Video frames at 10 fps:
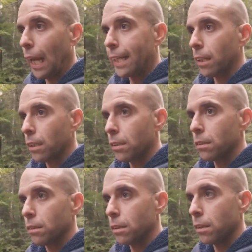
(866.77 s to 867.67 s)
Like,
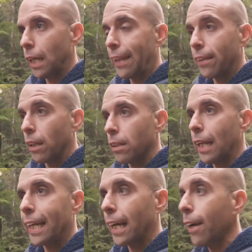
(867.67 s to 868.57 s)
and
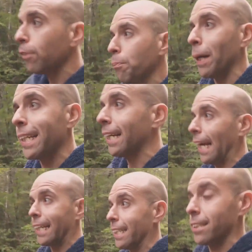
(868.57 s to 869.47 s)
like everybody
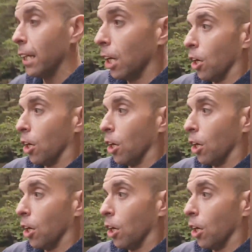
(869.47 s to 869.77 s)
like is